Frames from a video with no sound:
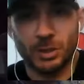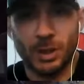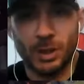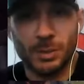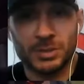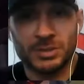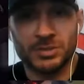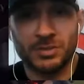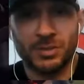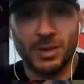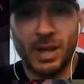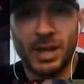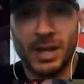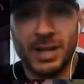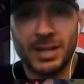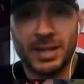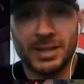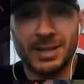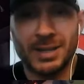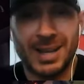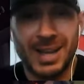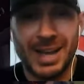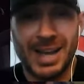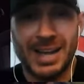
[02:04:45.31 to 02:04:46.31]
So I was
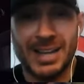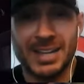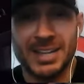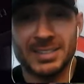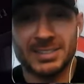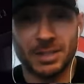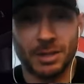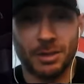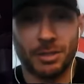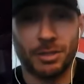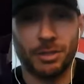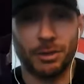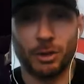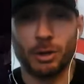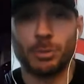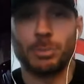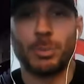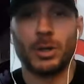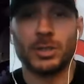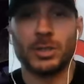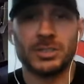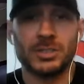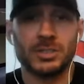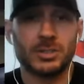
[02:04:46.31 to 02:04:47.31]
flying as a third
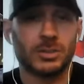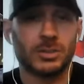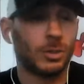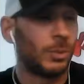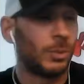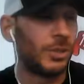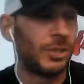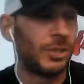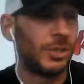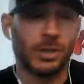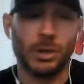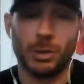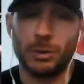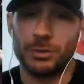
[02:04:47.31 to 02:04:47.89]
person. So when you